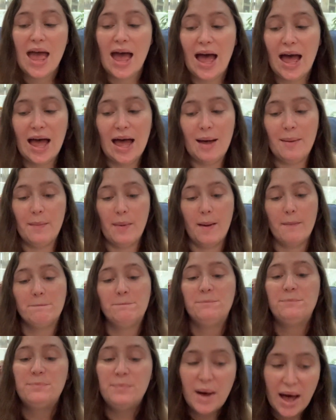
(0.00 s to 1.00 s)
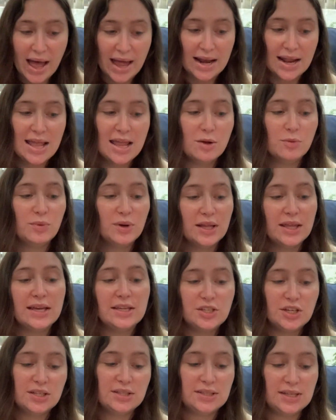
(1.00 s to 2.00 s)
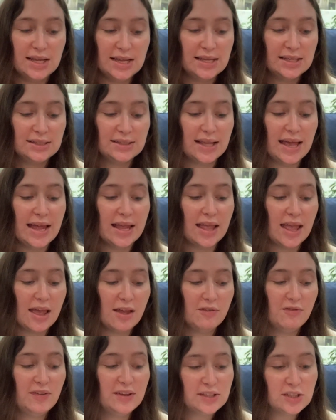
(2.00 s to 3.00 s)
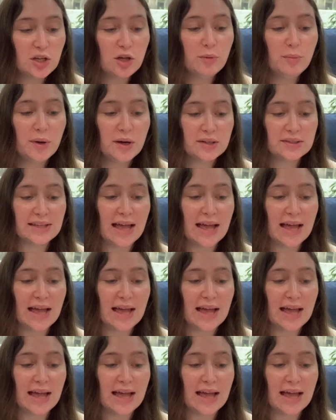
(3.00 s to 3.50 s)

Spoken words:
but it really just is like physical books